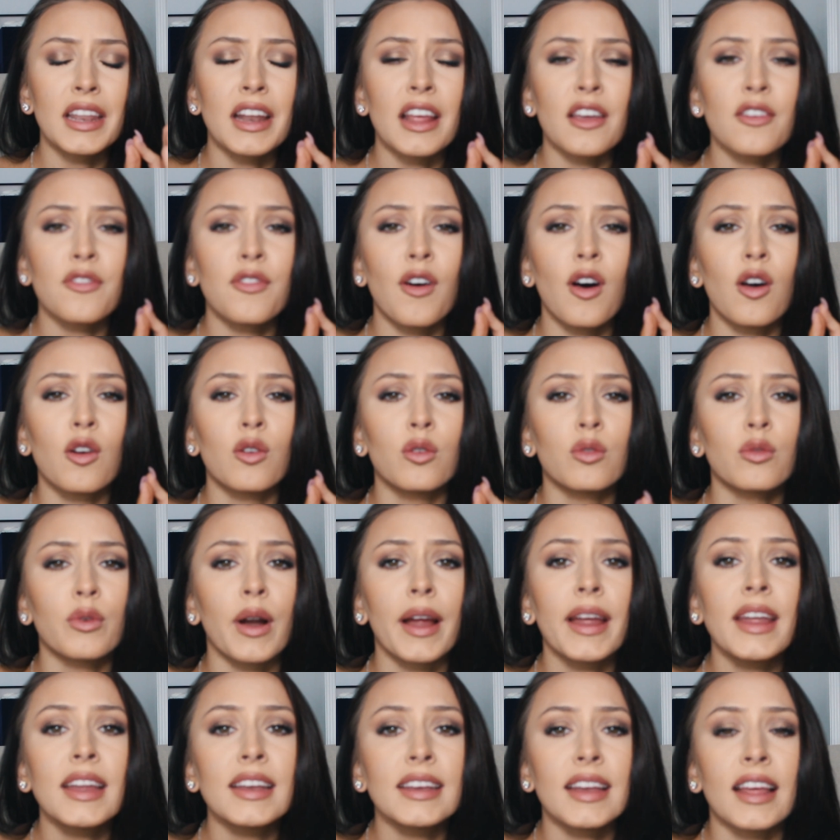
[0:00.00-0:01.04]
and I fall
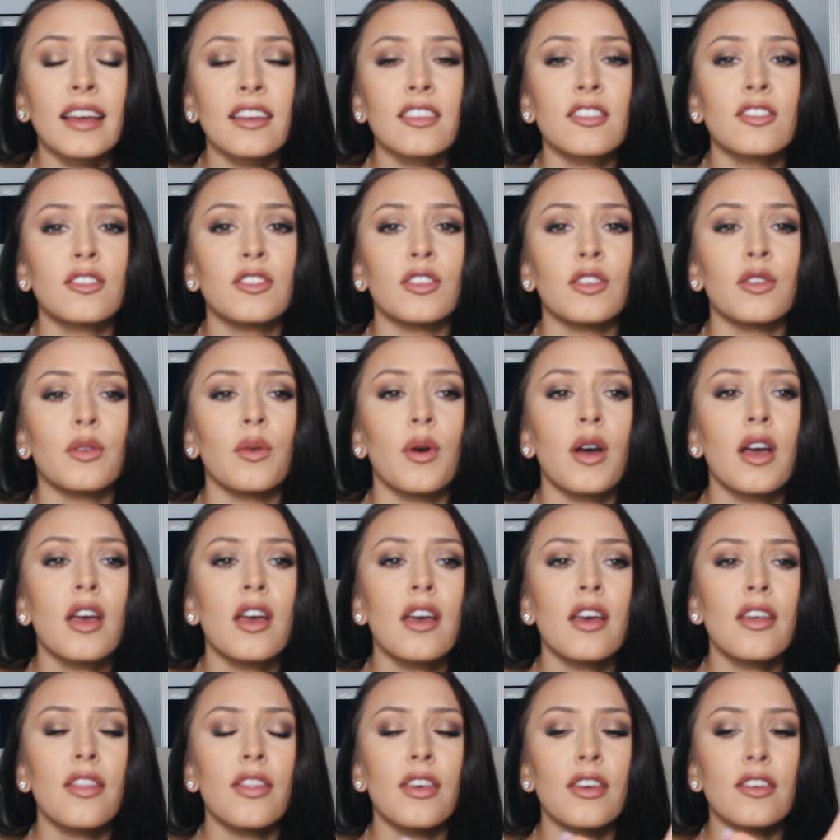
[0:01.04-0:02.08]
right next to
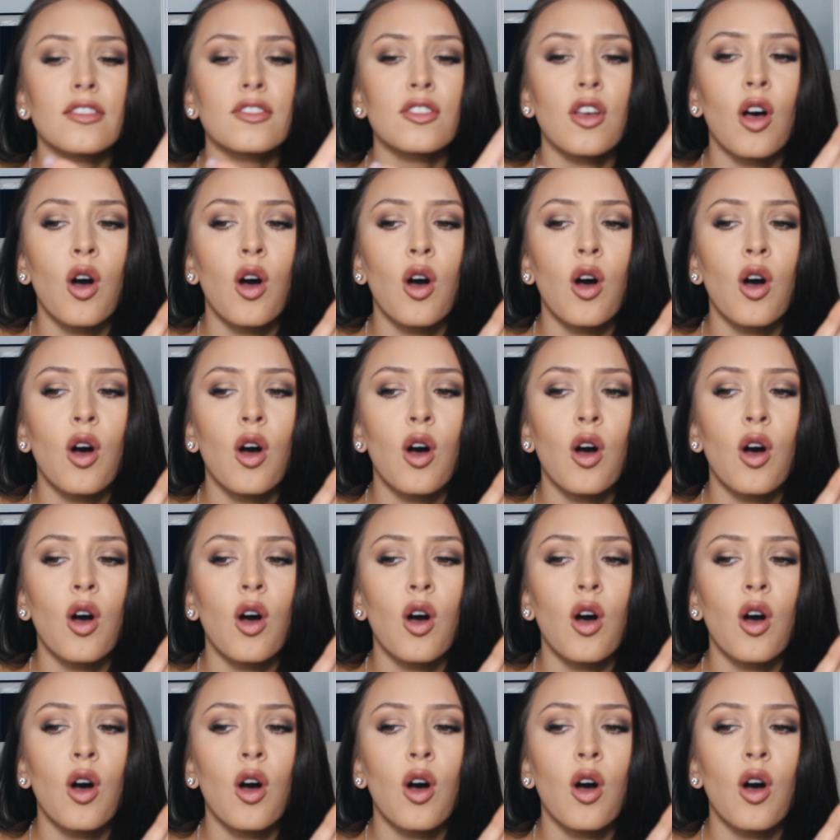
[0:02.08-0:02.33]
this